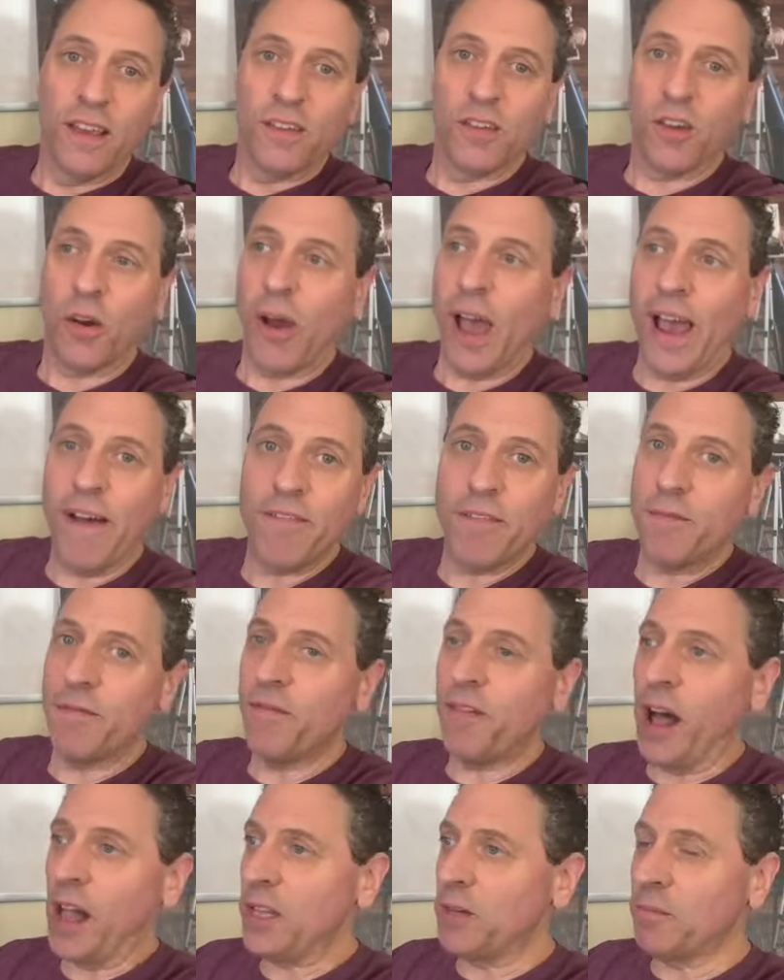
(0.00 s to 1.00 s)
So have them
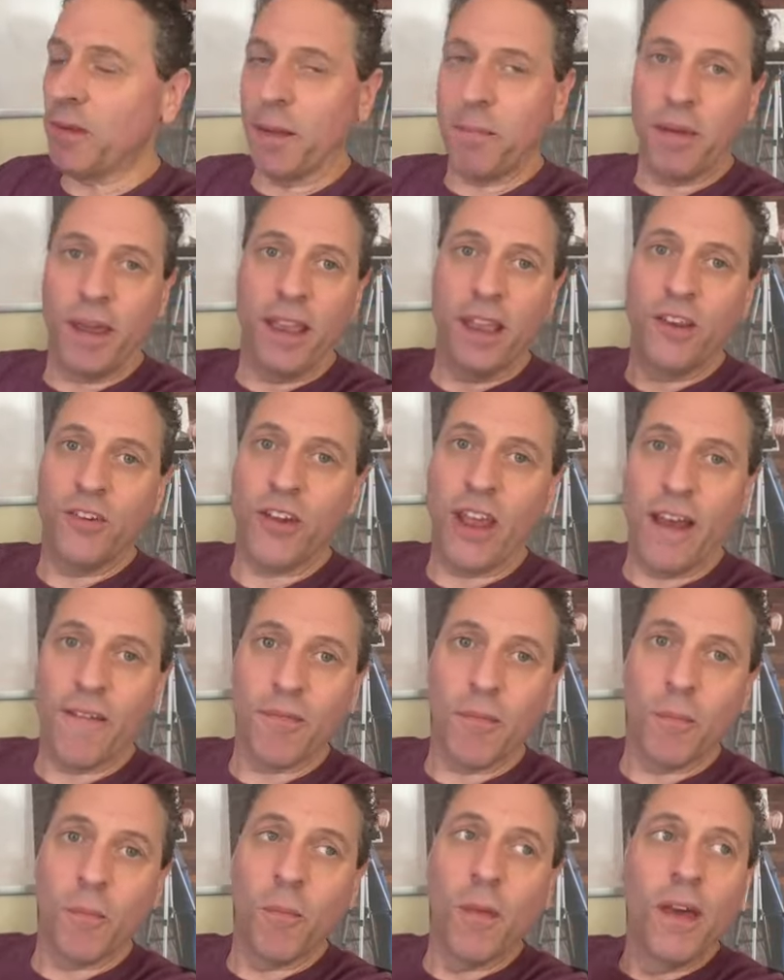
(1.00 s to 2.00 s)
follow my page.
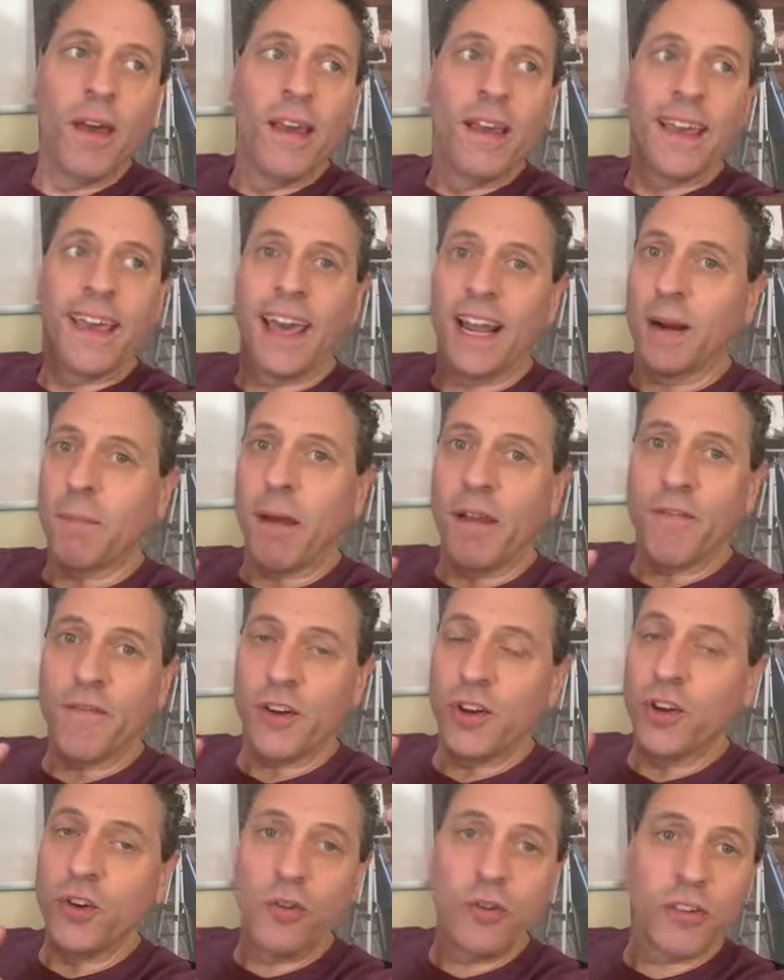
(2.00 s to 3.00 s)
Have them get on my
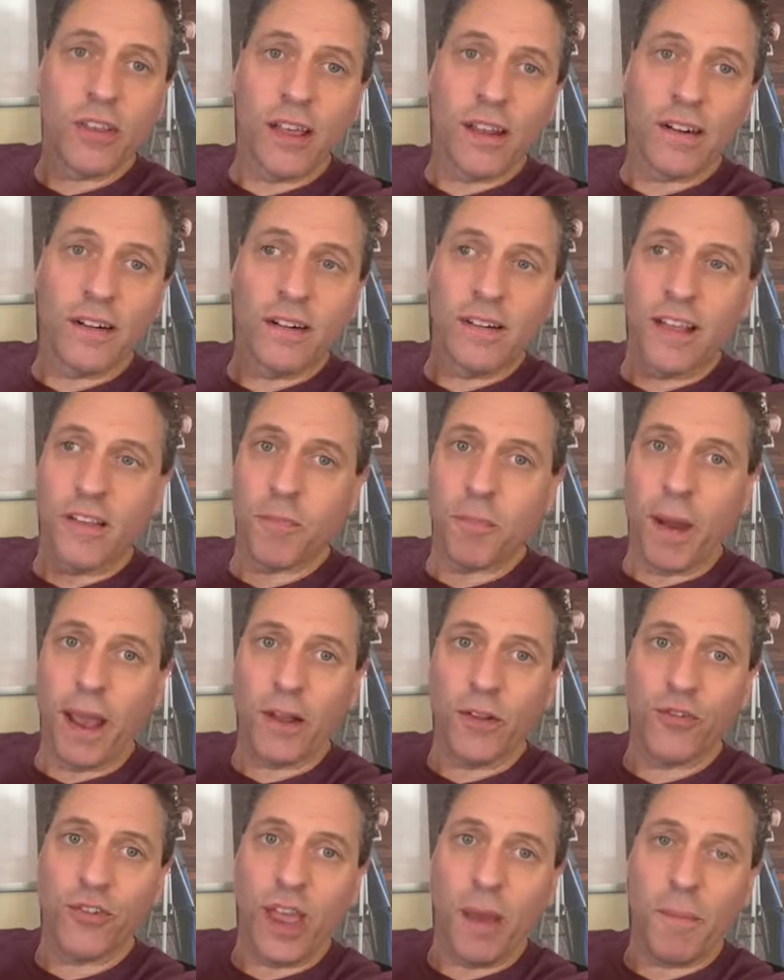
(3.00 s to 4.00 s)
free newsletter. That's
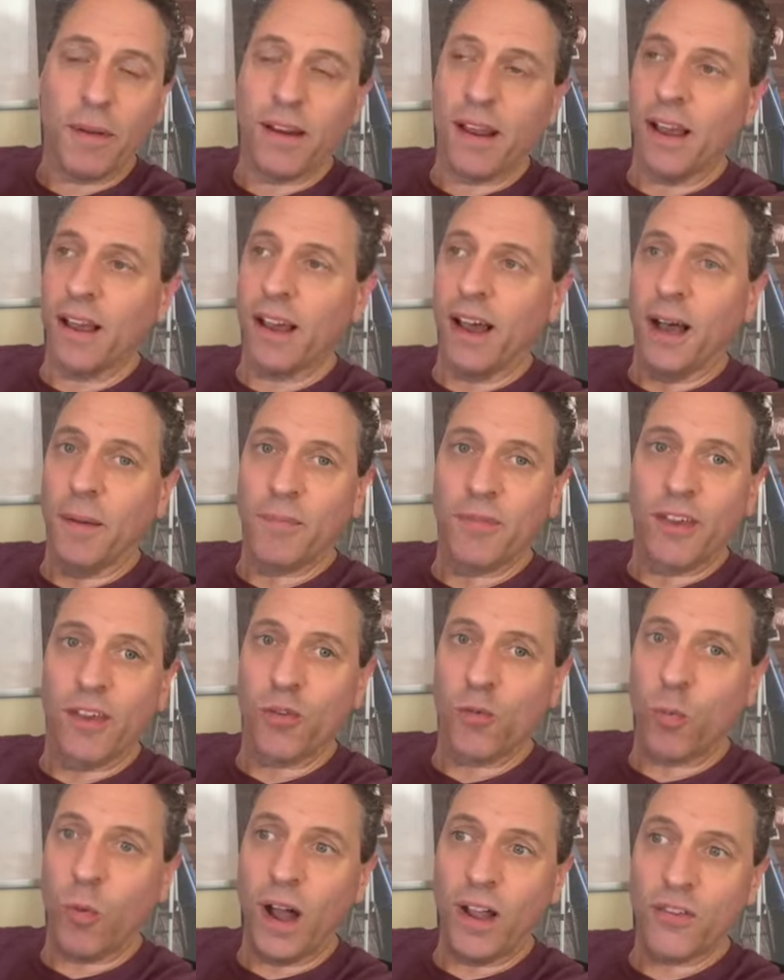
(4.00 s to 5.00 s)
michael jamin dot com
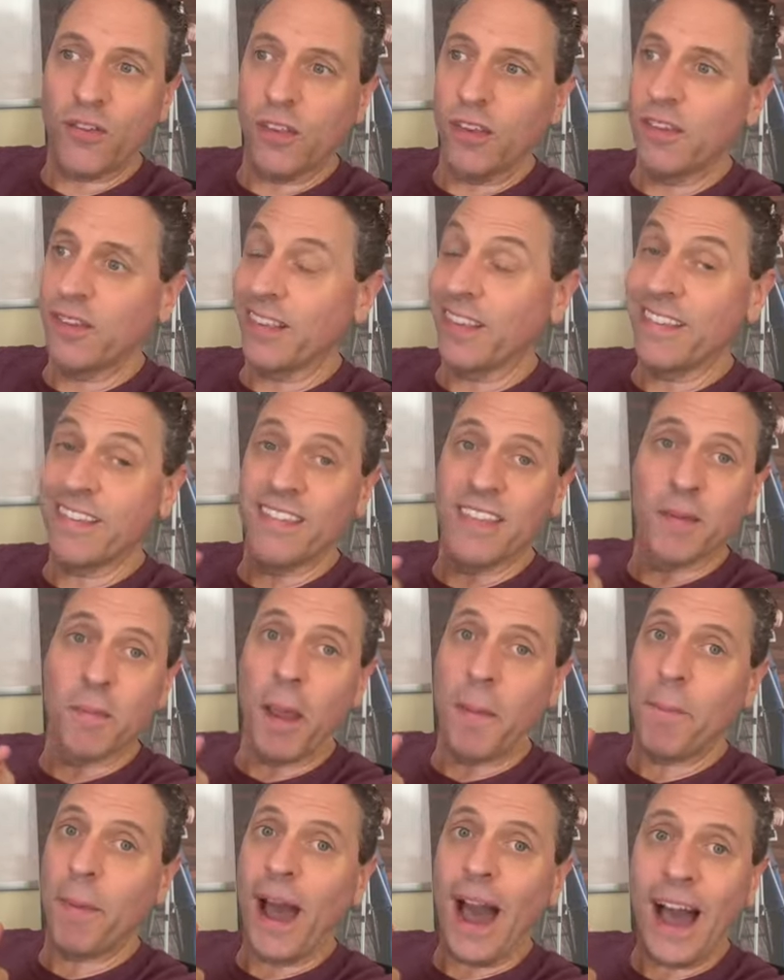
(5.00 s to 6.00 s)
slash watchlist. Listen to
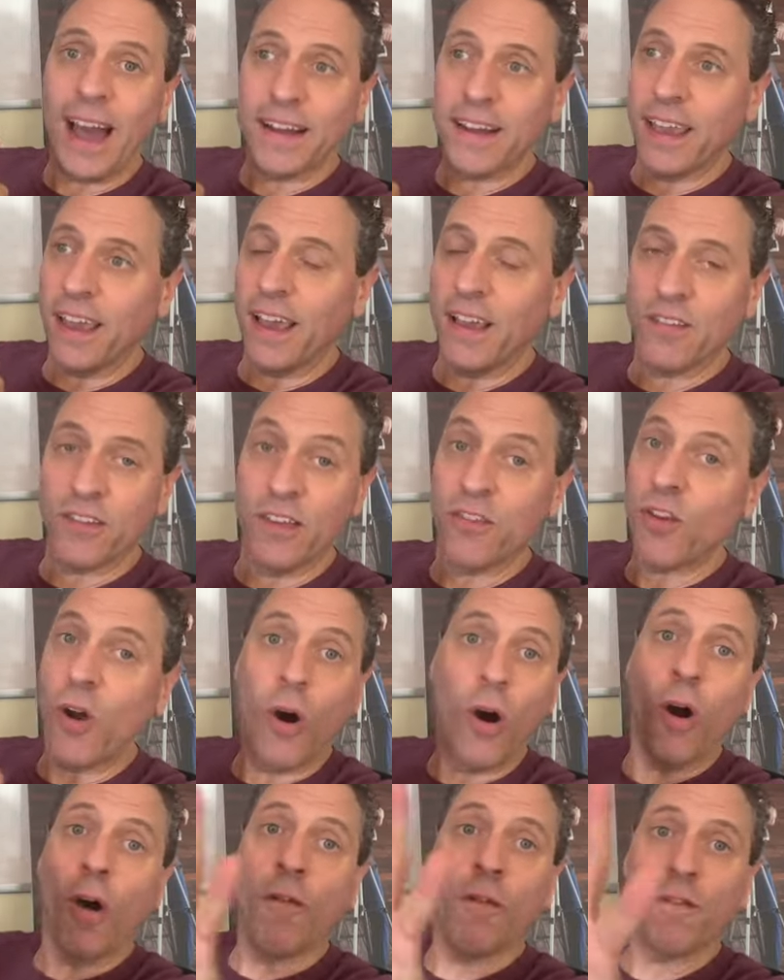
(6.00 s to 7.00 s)
my podcast. It's
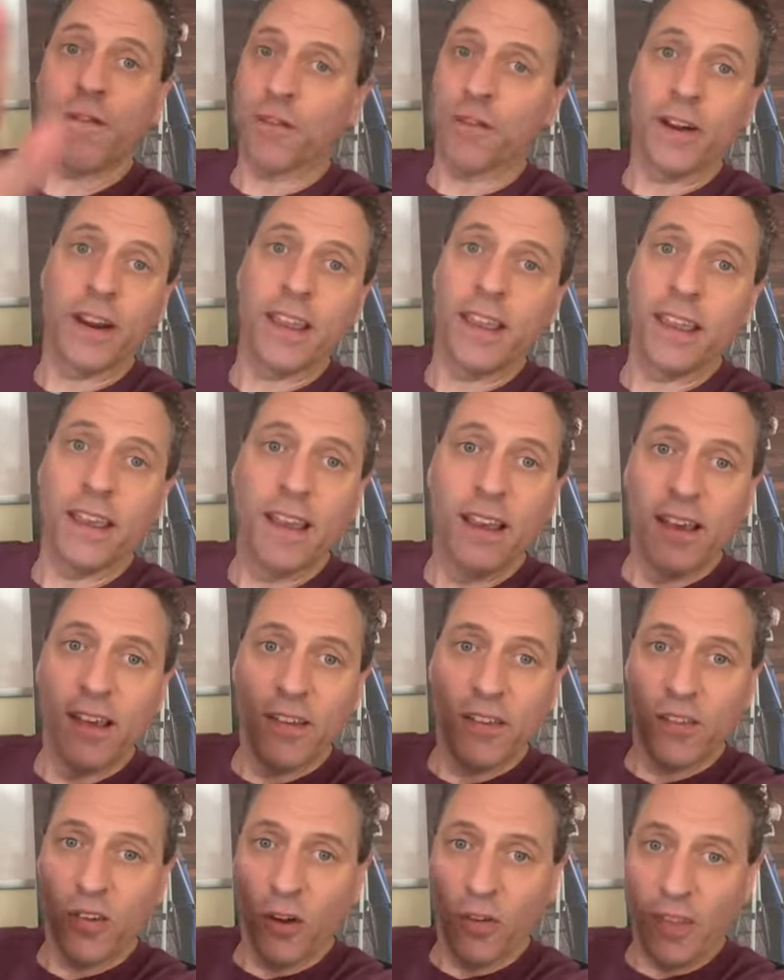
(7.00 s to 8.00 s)
all free.
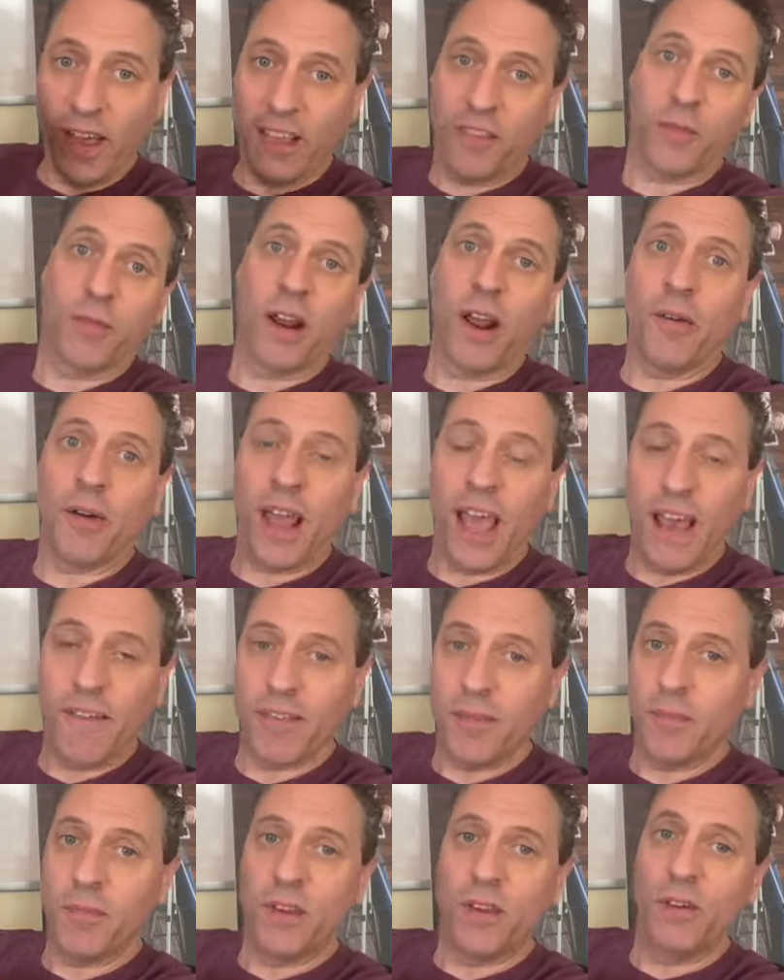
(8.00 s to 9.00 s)
So that's what I would
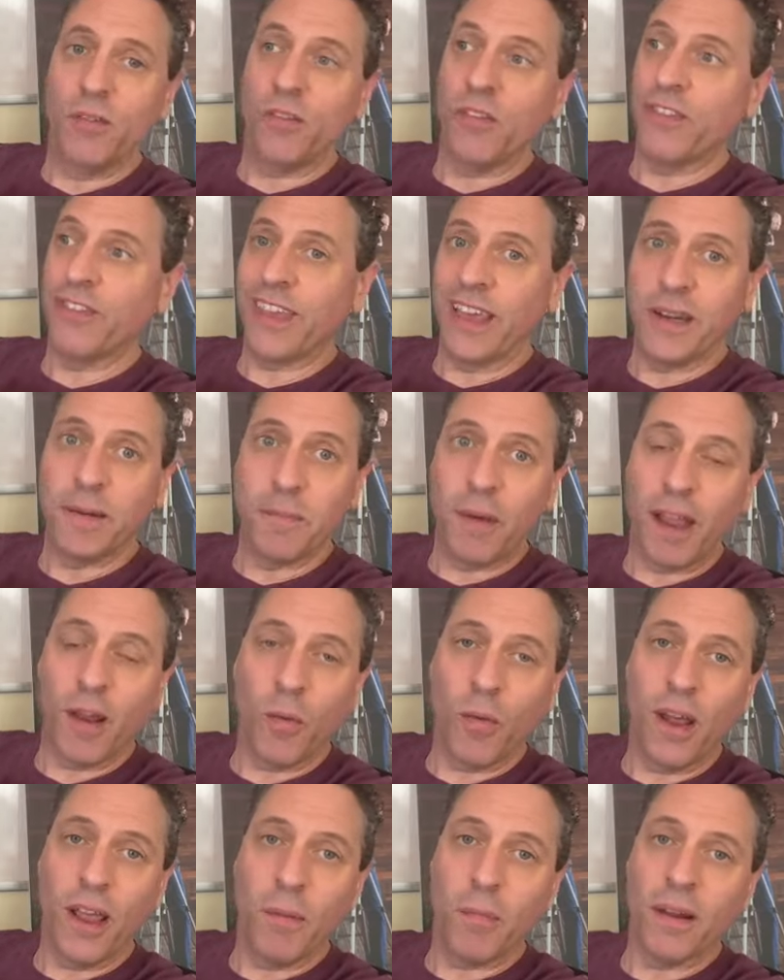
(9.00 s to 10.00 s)
have them do. Just send them
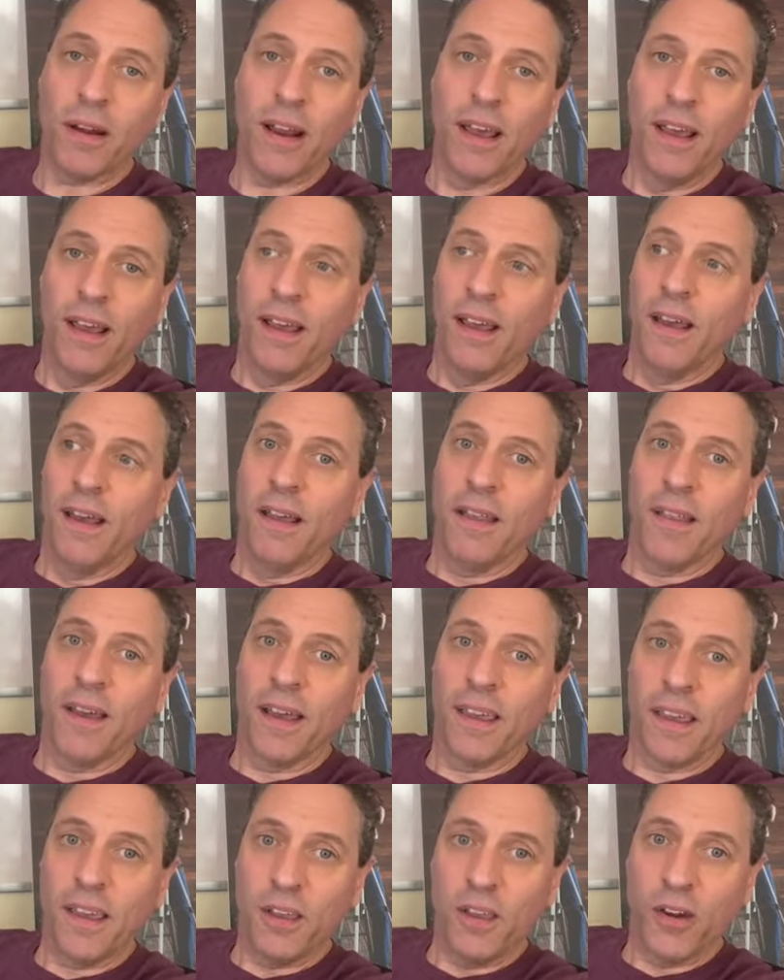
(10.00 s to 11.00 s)
my way. But
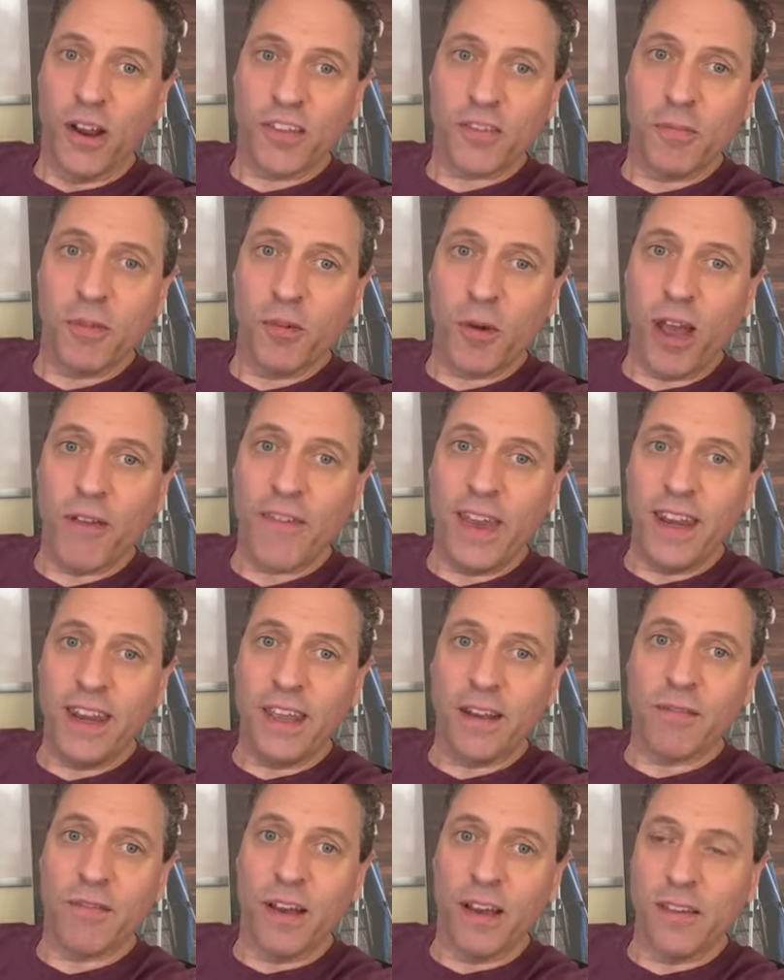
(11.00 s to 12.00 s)
like you're asking me, do I have
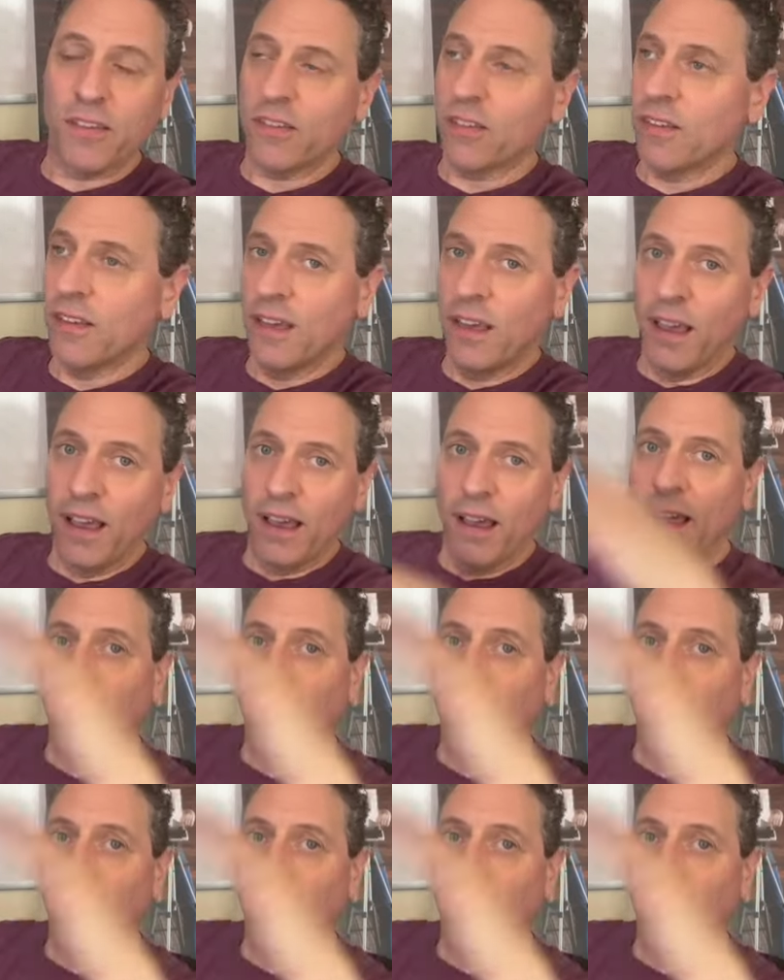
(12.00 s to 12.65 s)
any advice?